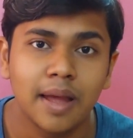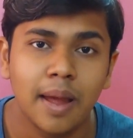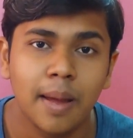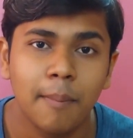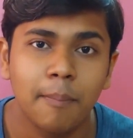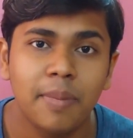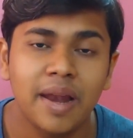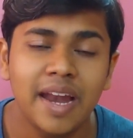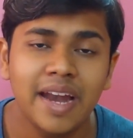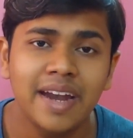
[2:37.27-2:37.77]

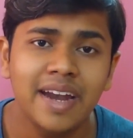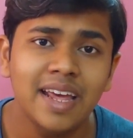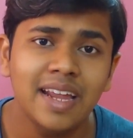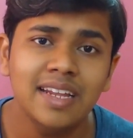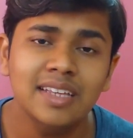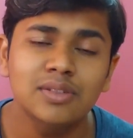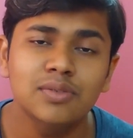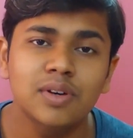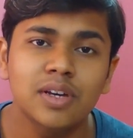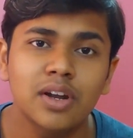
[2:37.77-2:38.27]
Blender
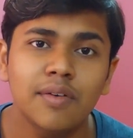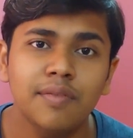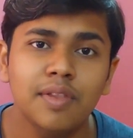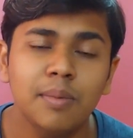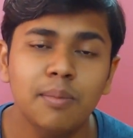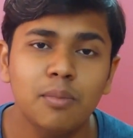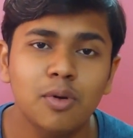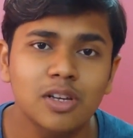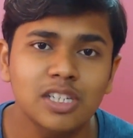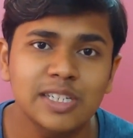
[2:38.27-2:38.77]
is one of
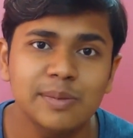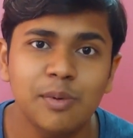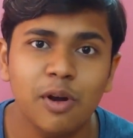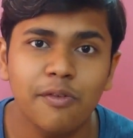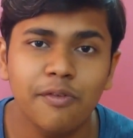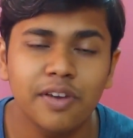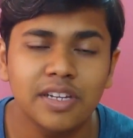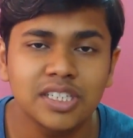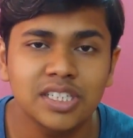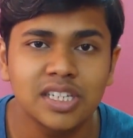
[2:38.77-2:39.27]
the most
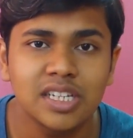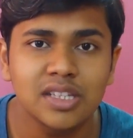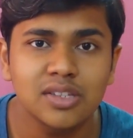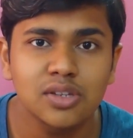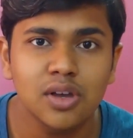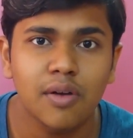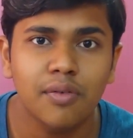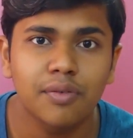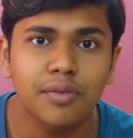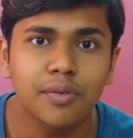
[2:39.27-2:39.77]
professional
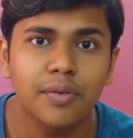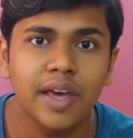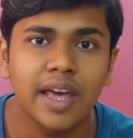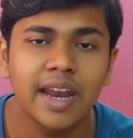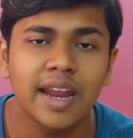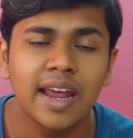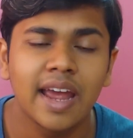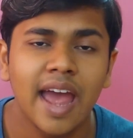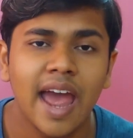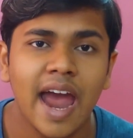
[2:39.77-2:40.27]

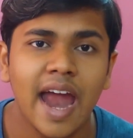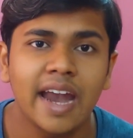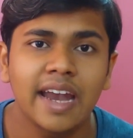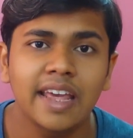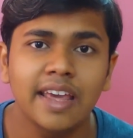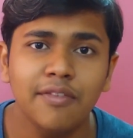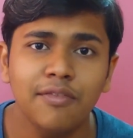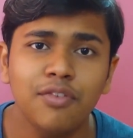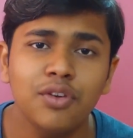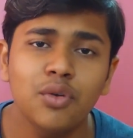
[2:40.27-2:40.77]
software, and
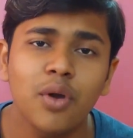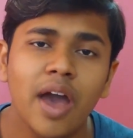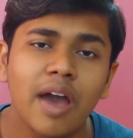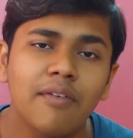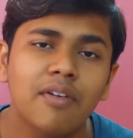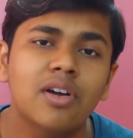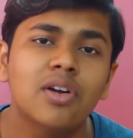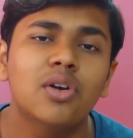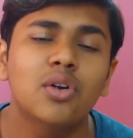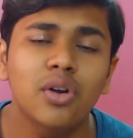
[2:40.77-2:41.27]
if you
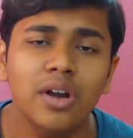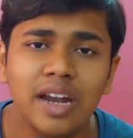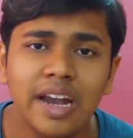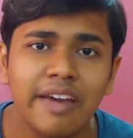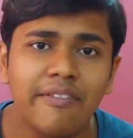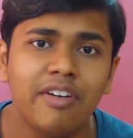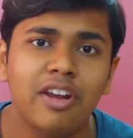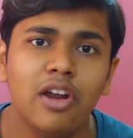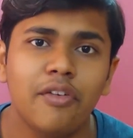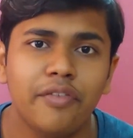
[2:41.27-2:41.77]
have a good
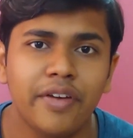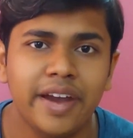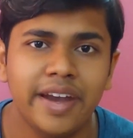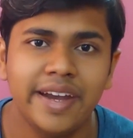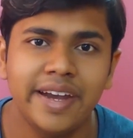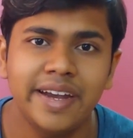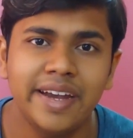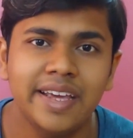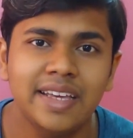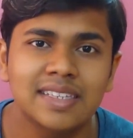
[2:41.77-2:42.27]
level of
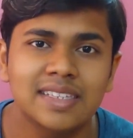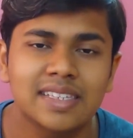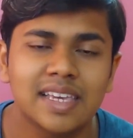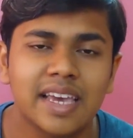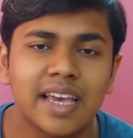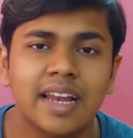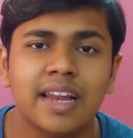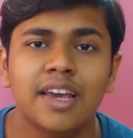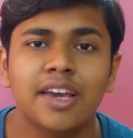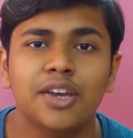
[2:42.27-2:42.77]
editing
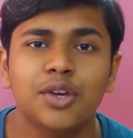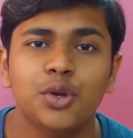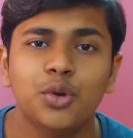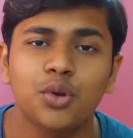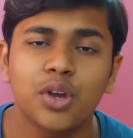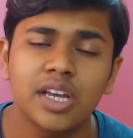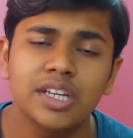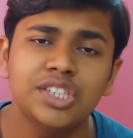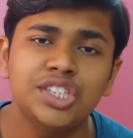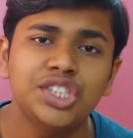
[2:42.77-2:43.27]
skill, you
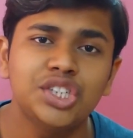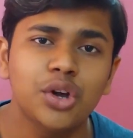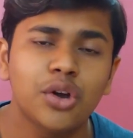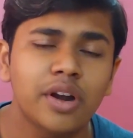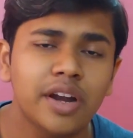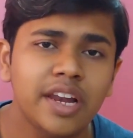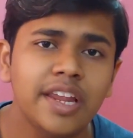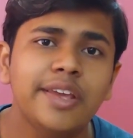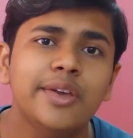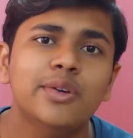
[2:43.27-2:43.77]
can
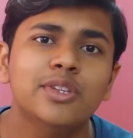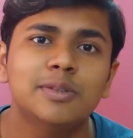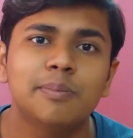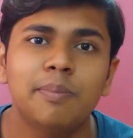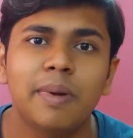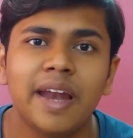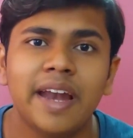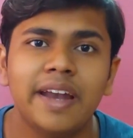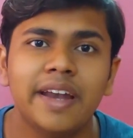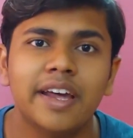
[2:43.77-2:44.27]
surely use
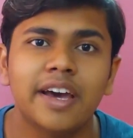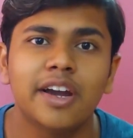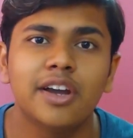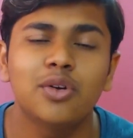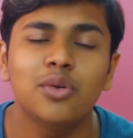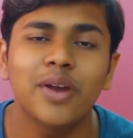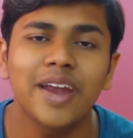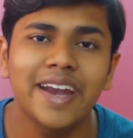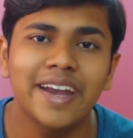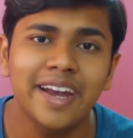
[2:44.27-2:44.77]
Blender
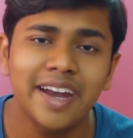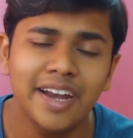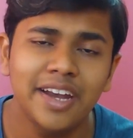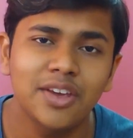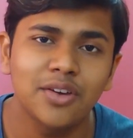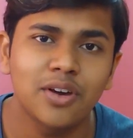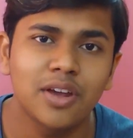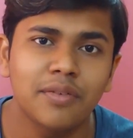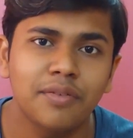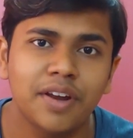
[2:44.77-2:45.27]
to edit
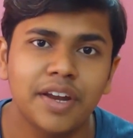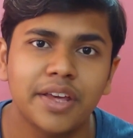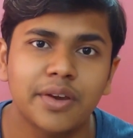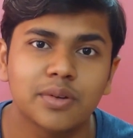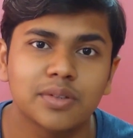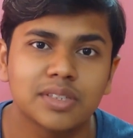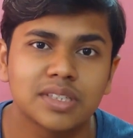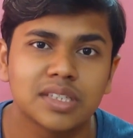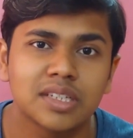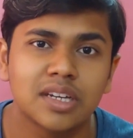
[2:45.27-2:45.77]
your videos.